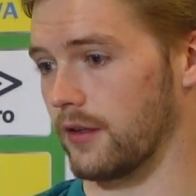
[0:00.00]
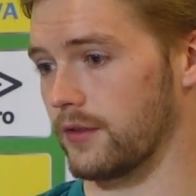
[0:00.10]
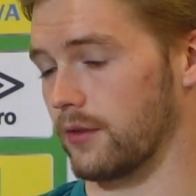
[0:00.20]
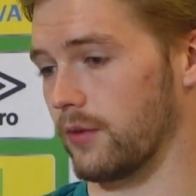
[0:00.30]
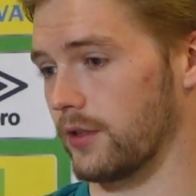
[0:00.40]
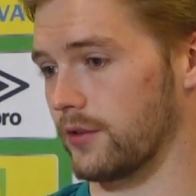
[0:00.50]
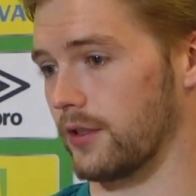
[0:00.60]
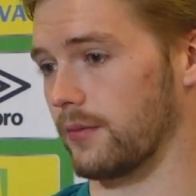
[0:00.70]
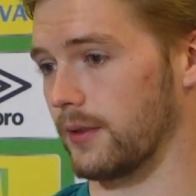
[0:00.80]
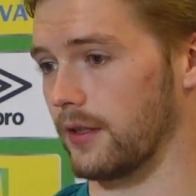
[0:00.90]
Obviously, we're just
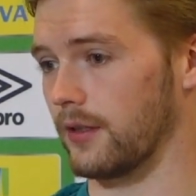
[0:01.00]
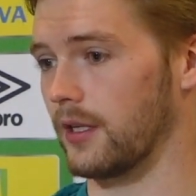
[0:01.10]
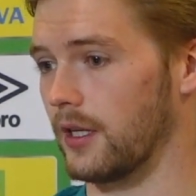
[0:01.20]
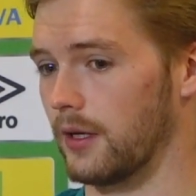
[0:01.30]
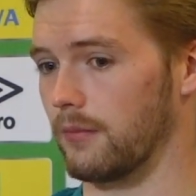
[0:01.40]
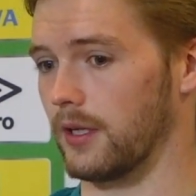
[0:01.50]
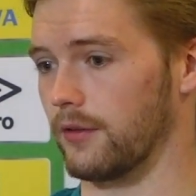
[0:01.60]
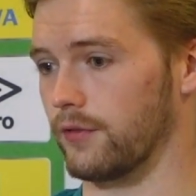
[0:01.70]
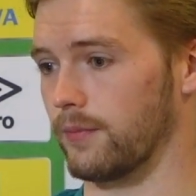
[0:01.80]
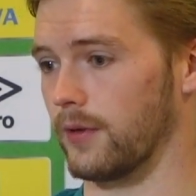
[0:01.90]
trying to play a
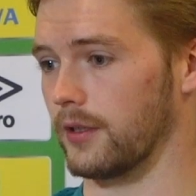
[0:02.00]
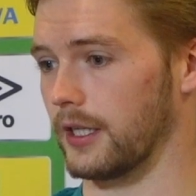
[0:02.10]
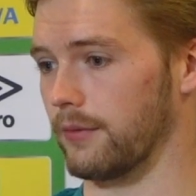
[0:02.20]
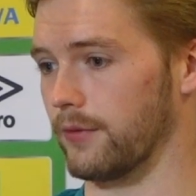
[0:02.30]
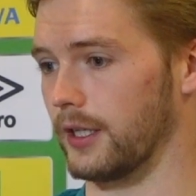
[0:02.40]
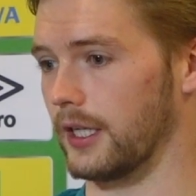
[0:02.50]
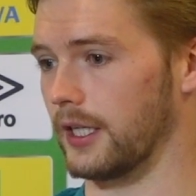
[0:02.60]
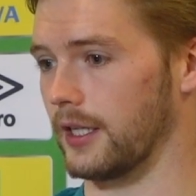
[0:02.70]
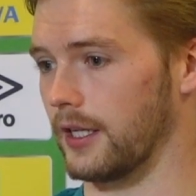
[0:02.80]
football game, really.